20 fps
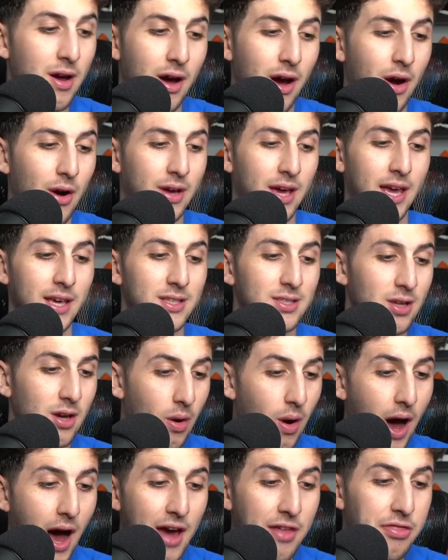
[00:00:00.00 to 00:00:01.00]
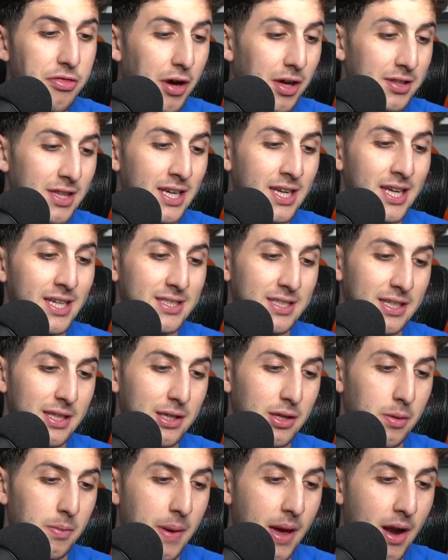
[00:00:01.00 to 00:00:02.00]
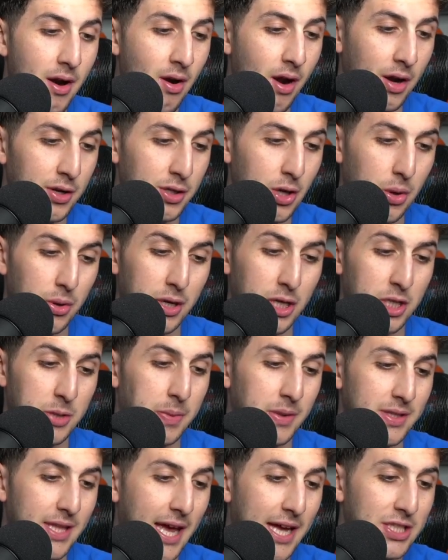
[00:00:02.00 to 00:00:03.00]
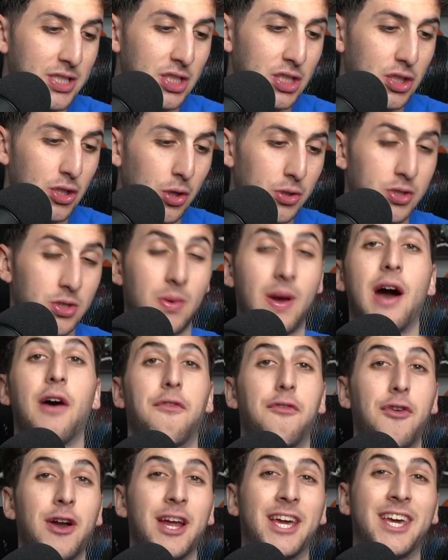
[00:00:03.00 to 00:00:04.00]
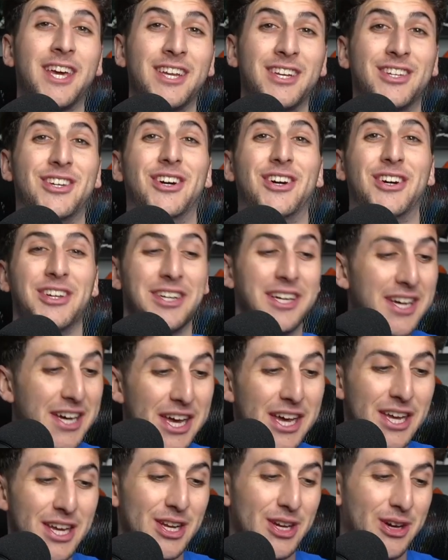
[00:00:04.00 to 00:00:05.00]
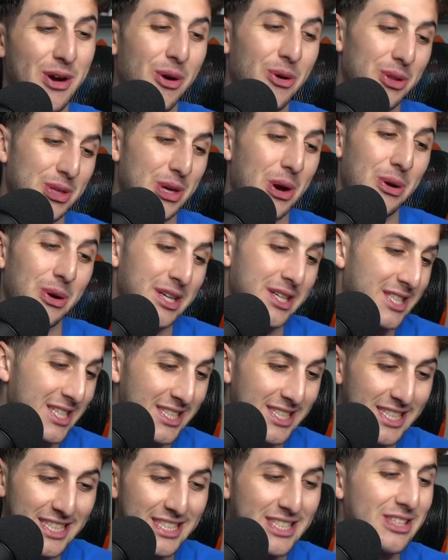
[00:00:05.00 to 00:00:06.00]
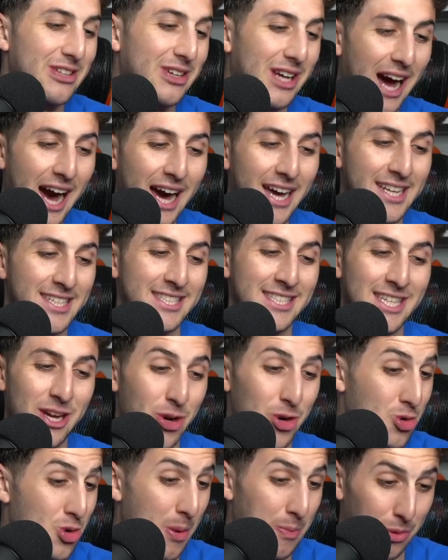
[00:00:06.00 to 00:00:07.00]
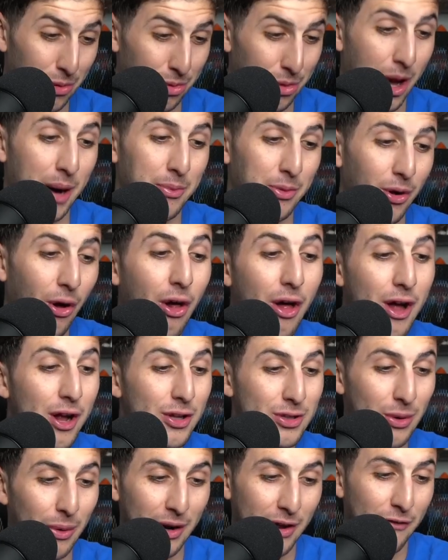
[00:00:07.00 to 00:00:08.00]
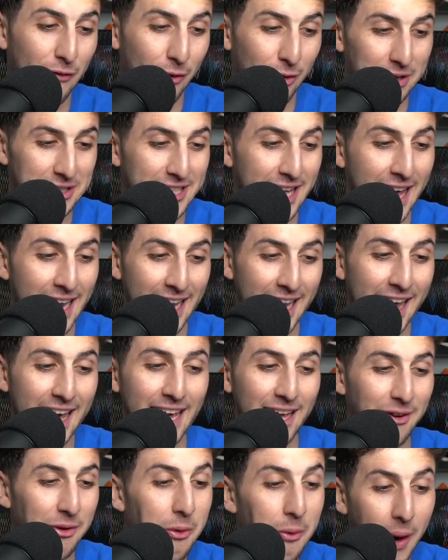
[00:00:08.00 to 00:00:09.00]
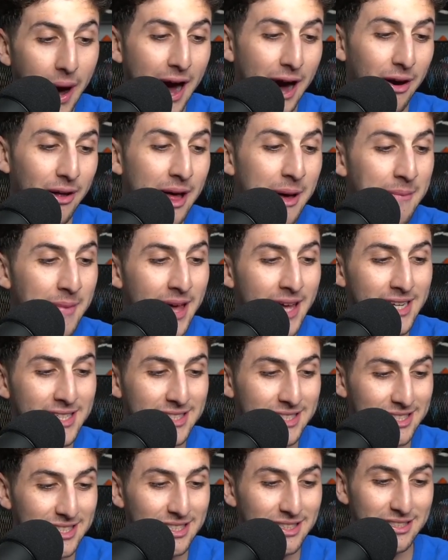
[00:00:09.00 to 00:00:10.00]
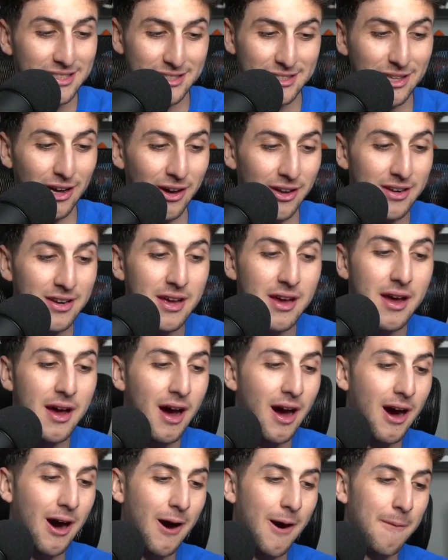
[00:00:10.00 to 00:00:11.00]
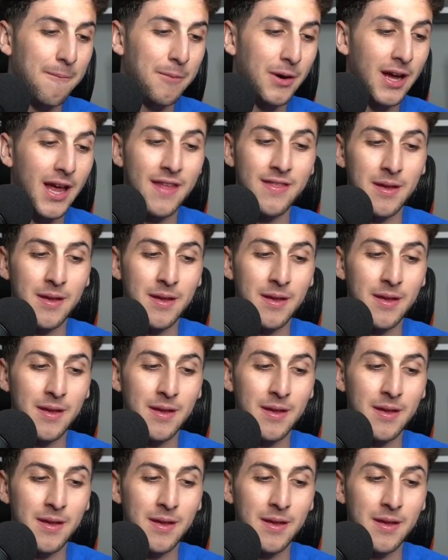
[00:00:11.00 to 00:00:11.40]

Okay, so I thought the Knicks did a little better on Jokic, but that just shows you how freaking good Nikola Jokic is. He still got his near triple-double, 24, 10, and 8. Wow, that man is a stud. And